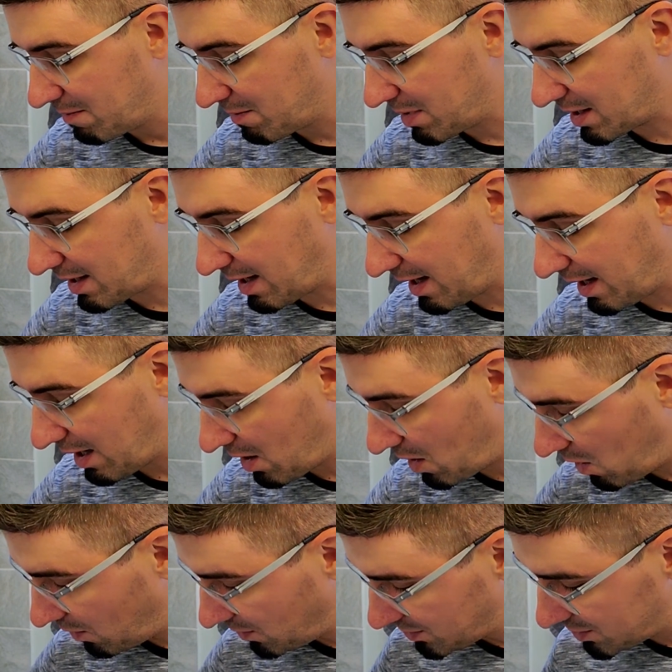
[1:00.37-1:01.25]
But I
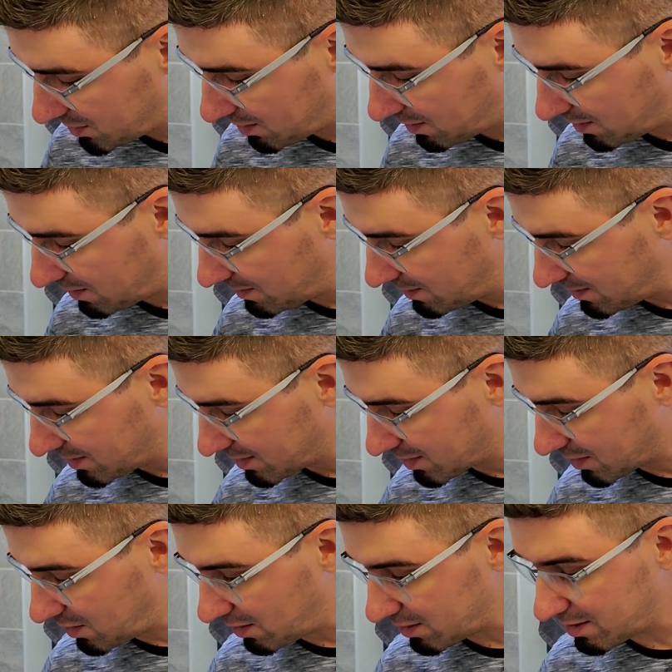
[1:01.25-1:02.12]
also
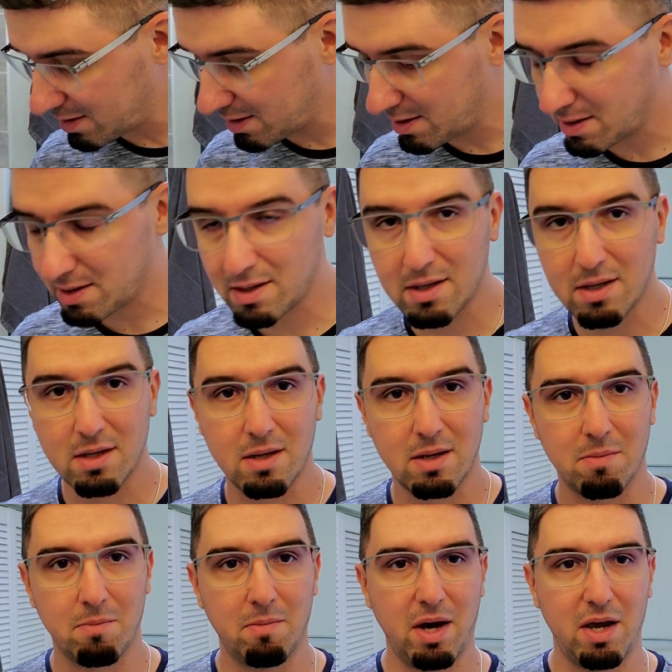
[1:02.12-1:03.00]
got
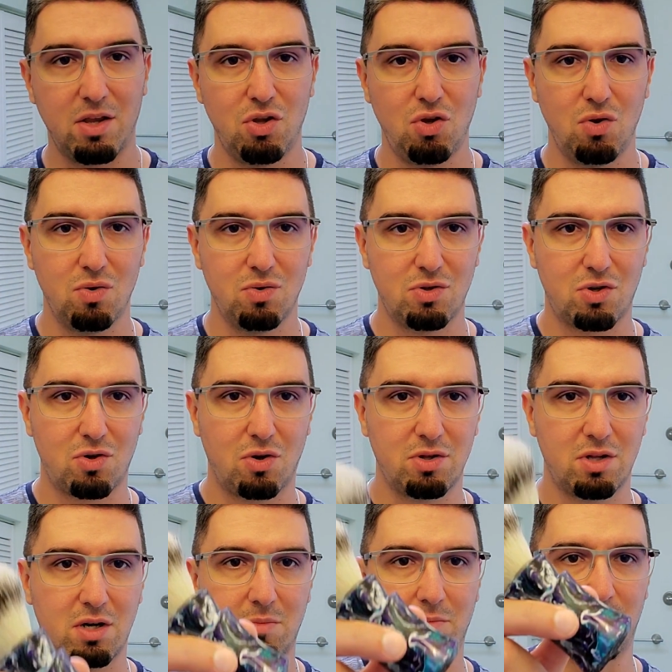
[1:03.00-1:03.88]
my new
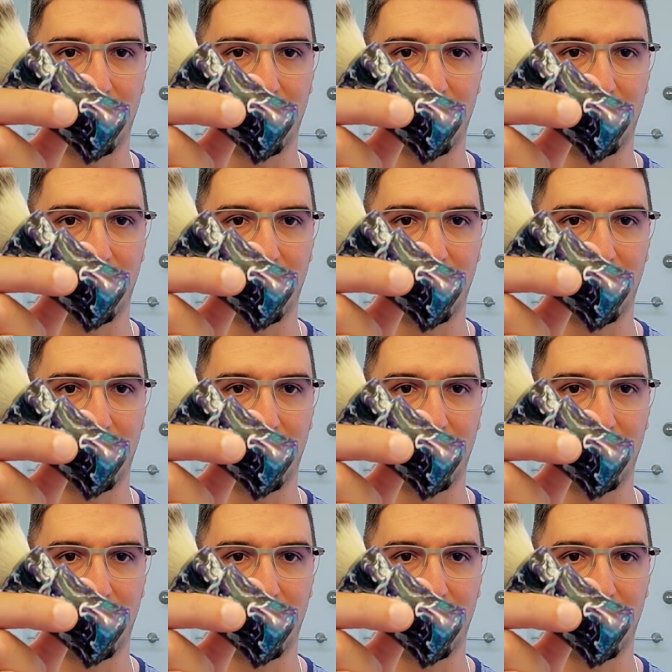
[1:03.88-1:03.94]
Trotter